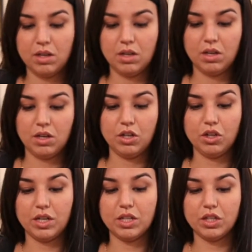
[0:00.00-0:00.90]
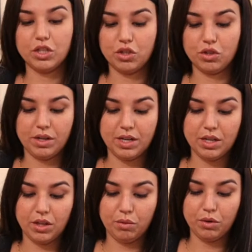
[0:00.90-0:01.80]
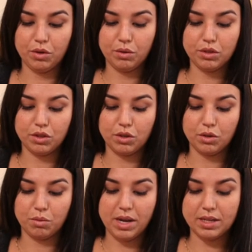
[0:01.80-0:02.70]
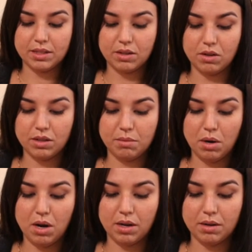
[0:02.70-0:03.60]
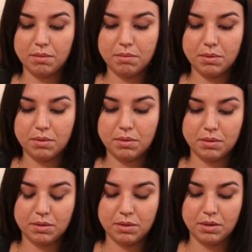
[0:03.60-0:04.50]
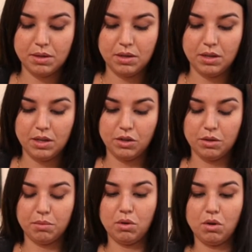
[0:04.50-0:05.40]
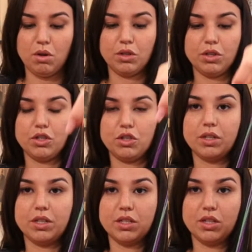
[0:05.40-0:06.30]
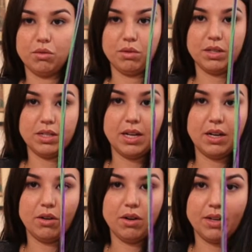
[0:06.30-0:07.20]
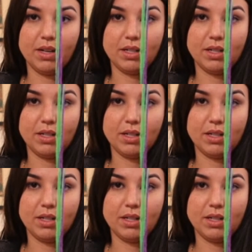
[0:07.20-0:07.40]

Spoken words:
You're gonna string it through so your weight is on the bottom. You're gonna pull all your strings through the center of it.